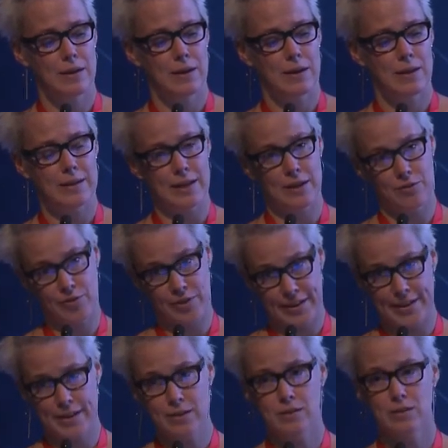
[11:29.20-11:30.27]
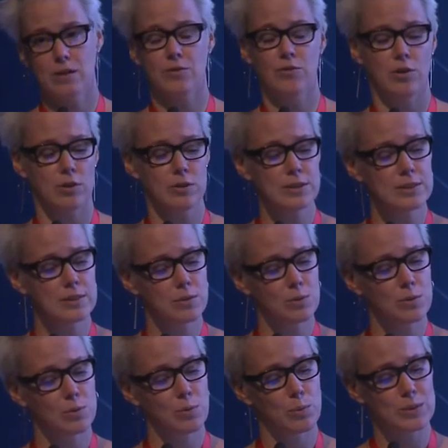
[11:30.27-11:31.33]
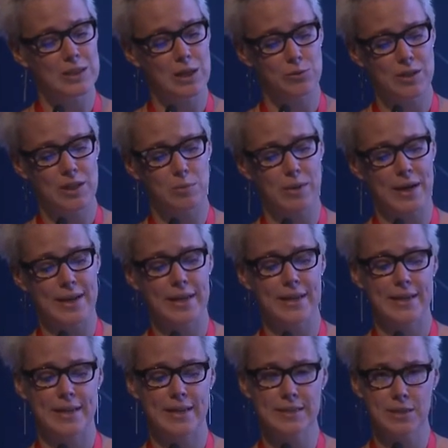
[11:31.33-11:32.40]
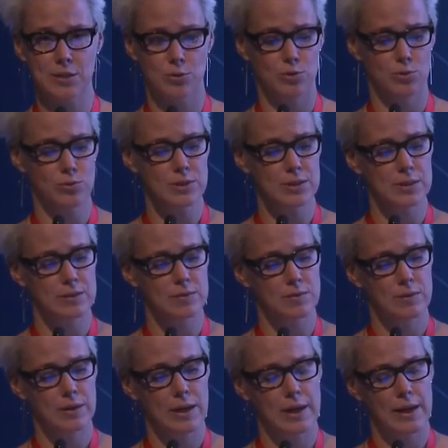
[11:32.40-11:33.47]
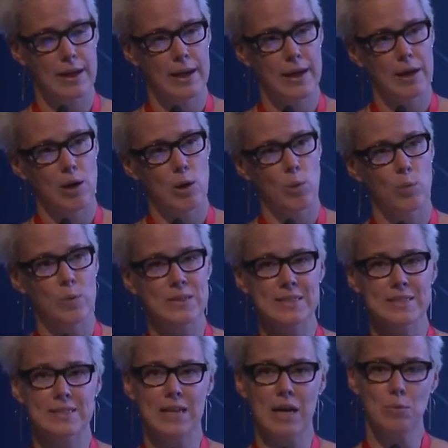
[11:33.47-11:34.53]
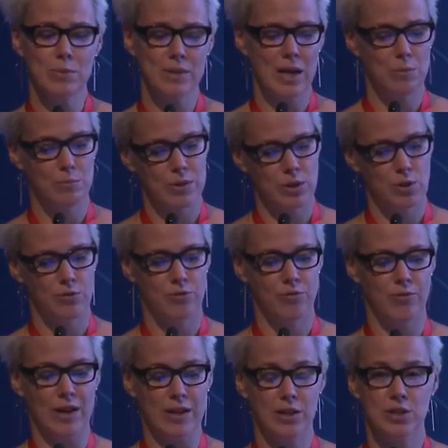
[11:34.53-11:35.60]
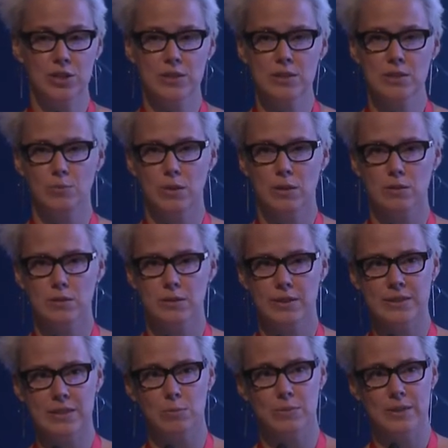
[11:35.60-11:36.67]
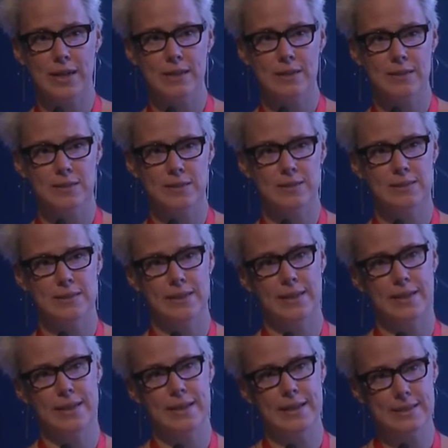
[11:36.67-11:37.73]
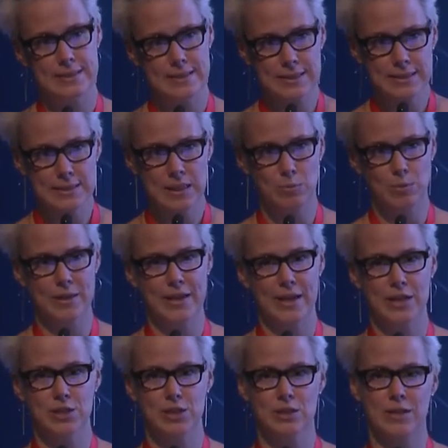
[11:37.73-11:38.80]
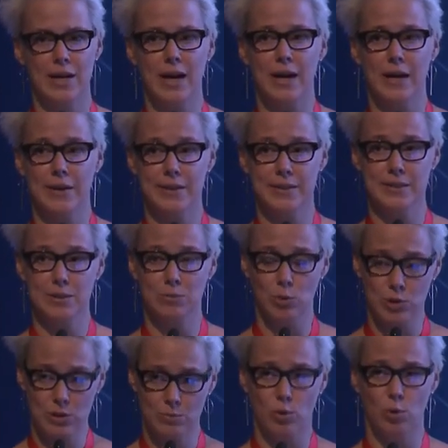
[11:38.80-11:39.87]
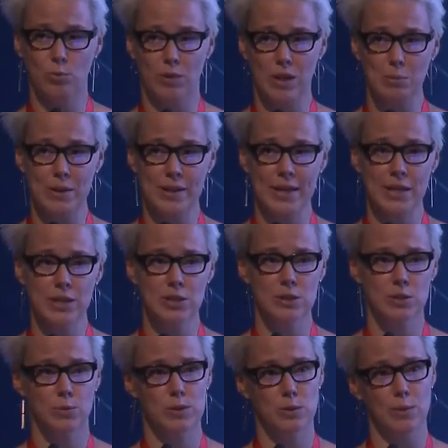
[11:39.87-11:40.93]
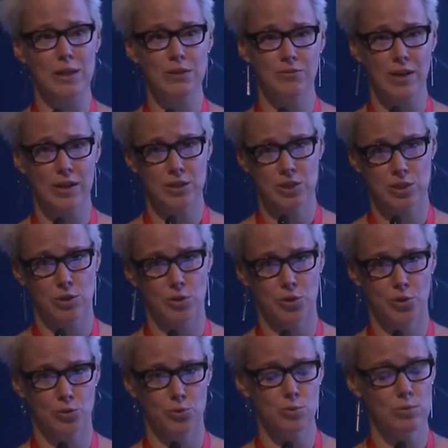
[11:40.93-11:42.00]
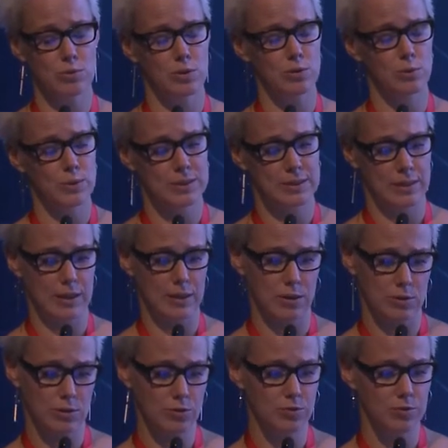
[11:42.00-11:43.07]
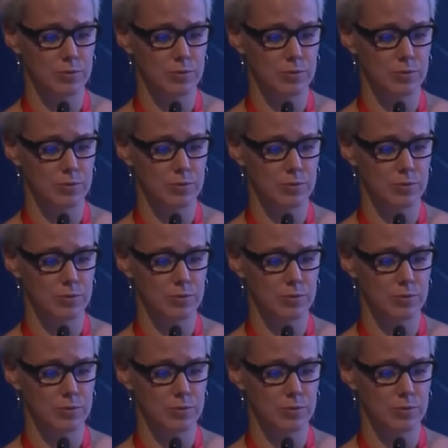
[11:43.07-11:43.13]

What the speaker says: like free, of course, without any money, easy to use, with some number of functions, because there are some data that the easiest application is the most popular applications with one function or two, not with a lot of,